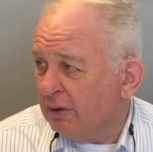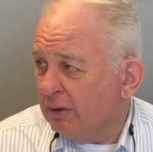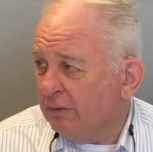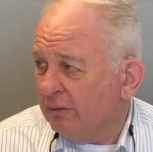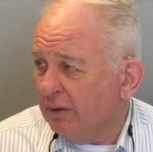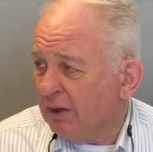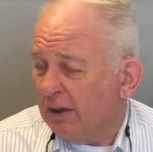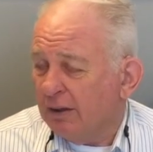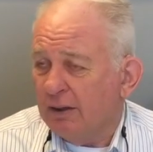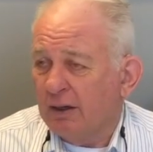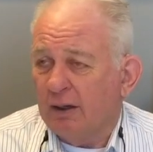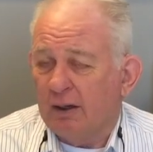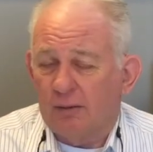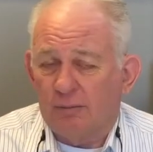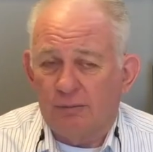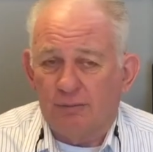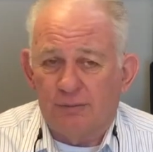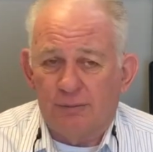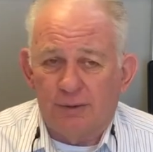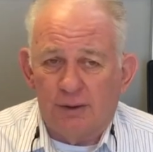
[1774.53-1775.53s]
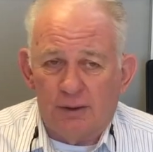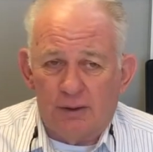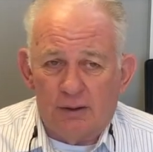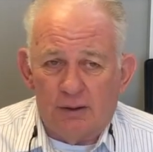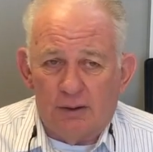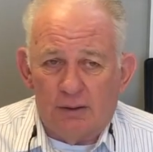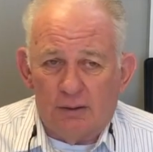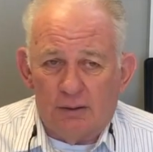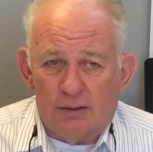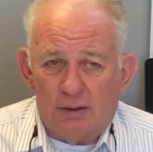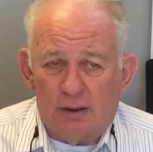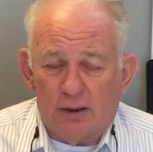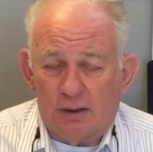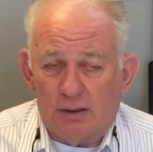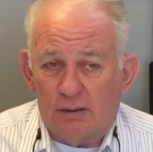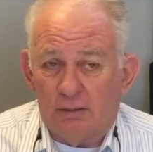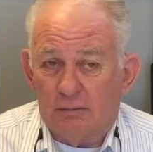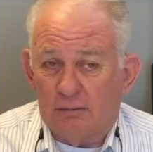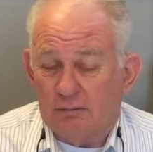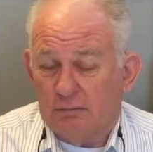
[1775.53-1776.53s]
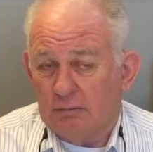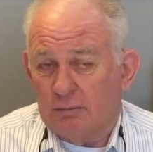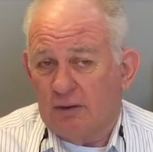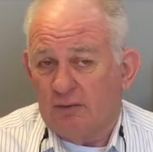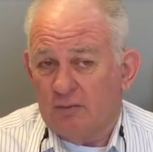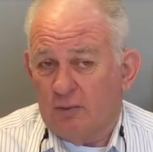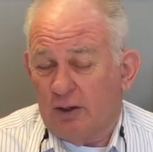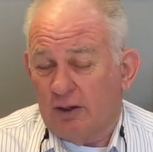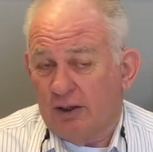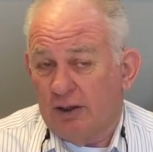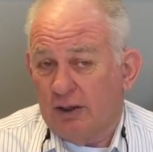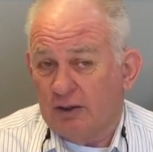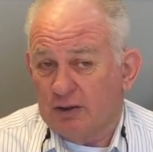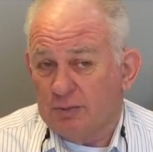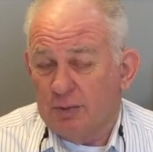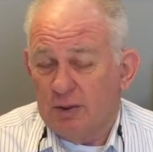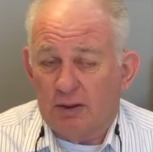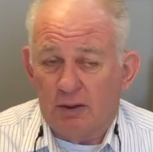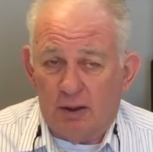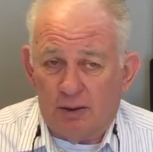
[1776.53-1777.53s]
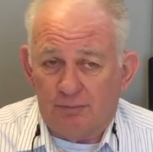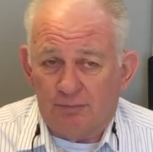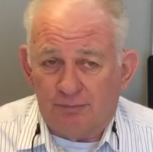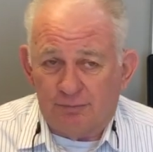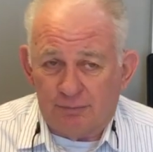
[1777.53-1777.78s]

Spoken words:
in Vietnam, and everybody could get spit on